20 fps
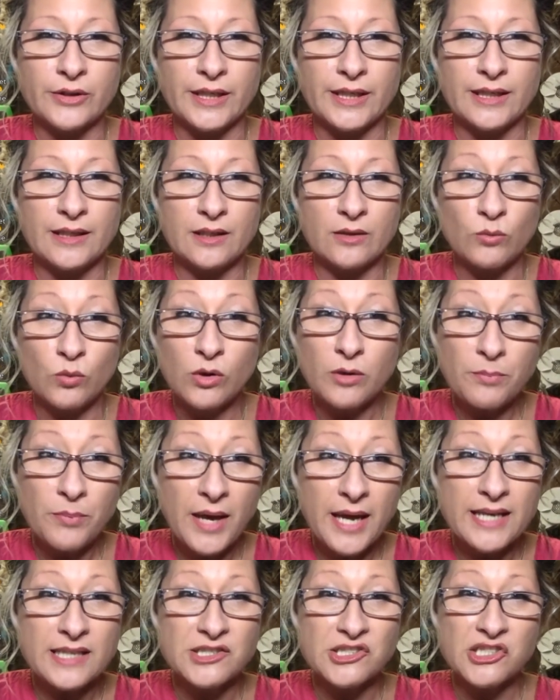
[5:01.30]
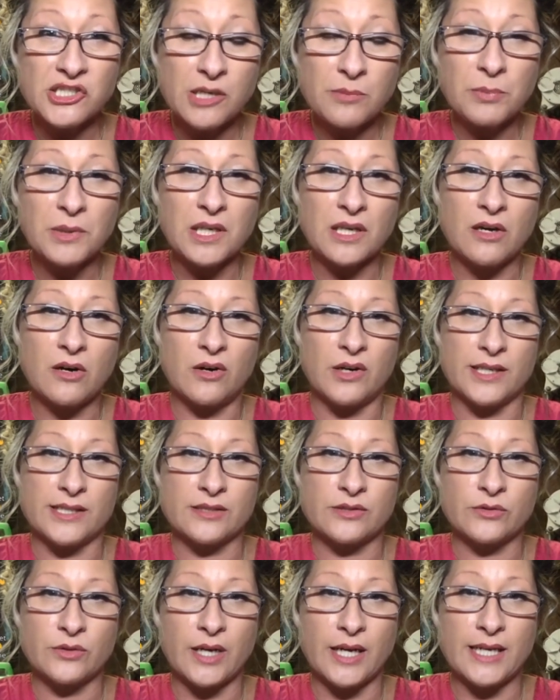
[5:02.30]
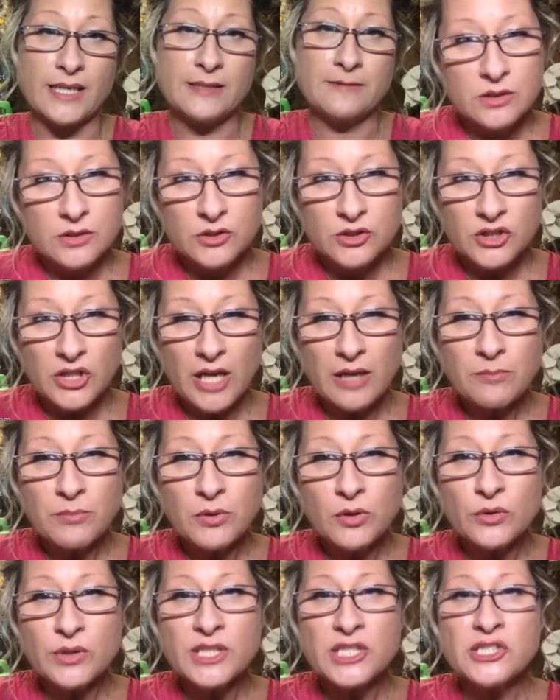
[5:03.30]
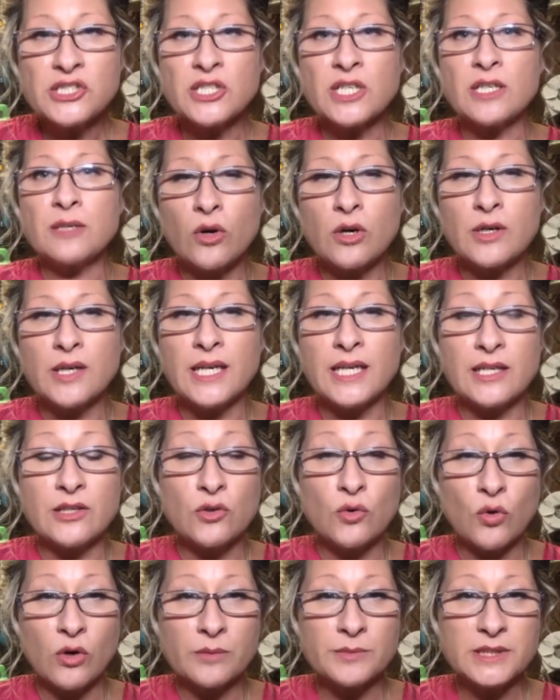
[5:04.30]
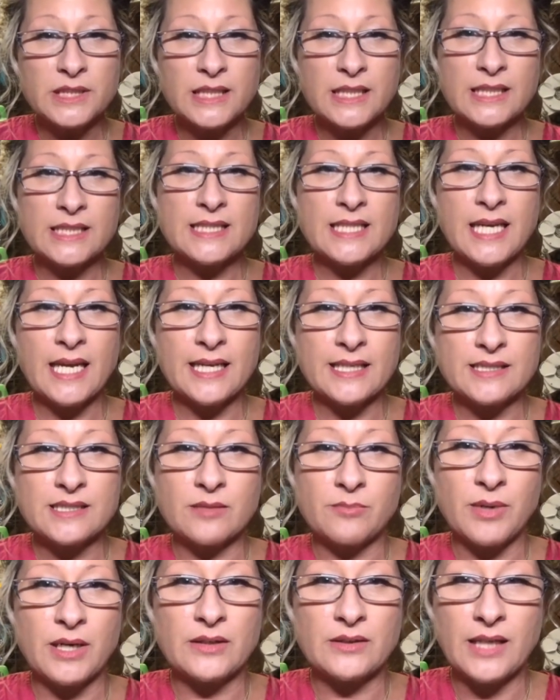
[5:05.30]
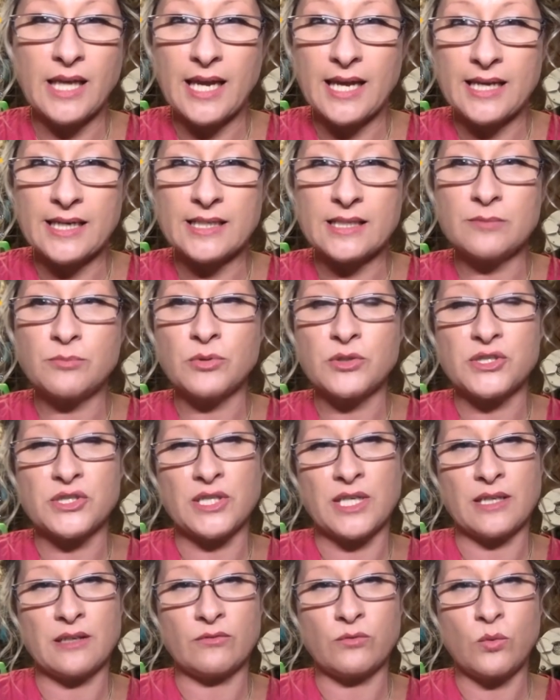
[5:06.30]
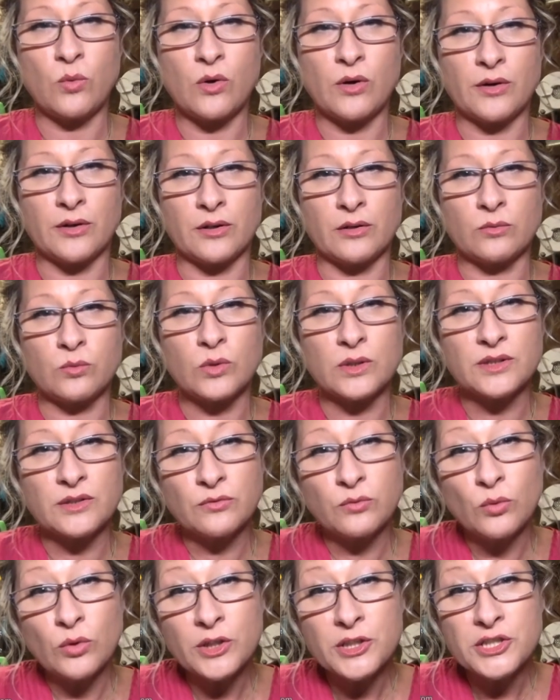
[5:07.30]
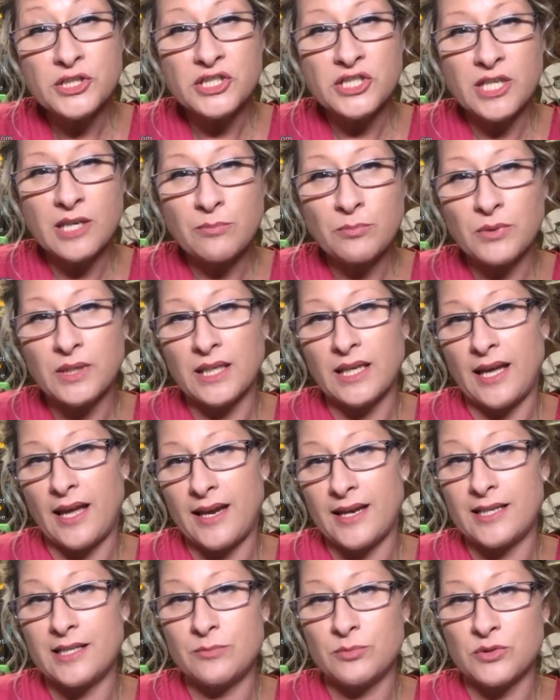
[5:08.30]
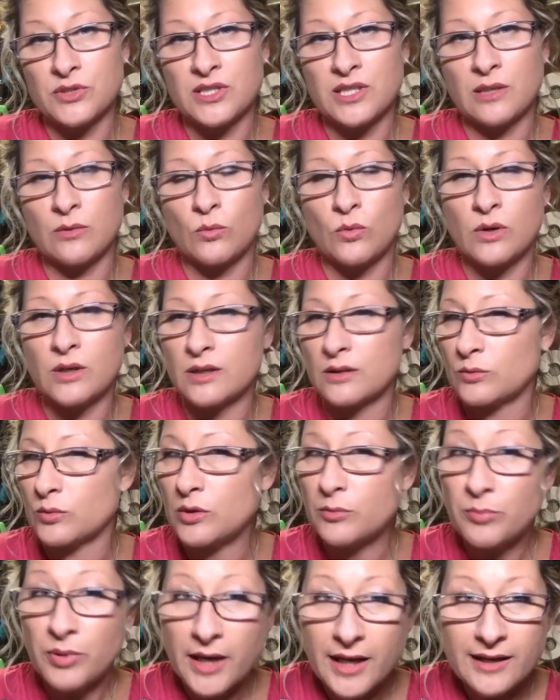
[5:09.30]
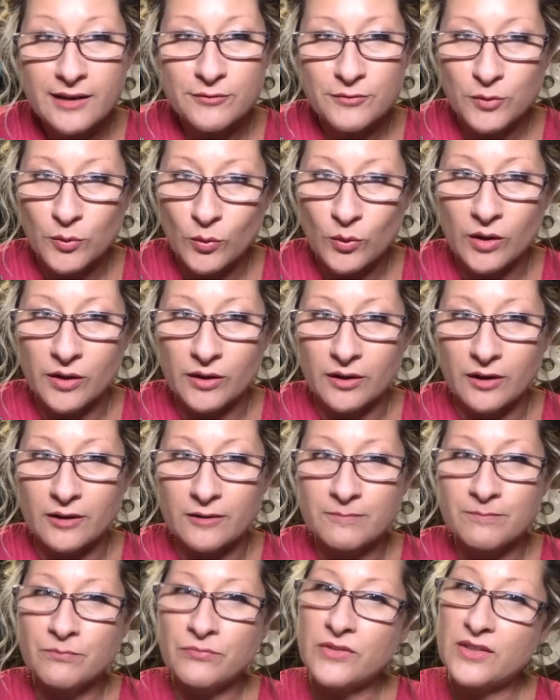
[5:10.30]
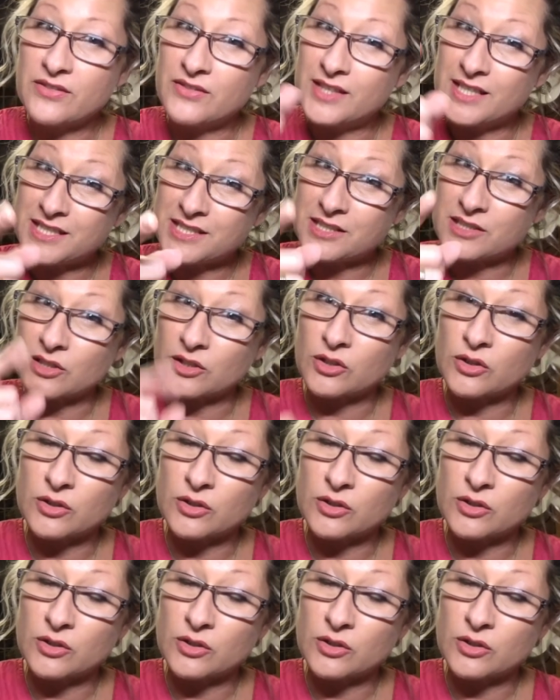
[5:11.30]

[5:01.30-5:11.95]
it. We're paying shipping costs, right? Shampoo is shipped and it normally contains about 80% of water. Well, if we're shipping 80% water, we're paying for water. This is a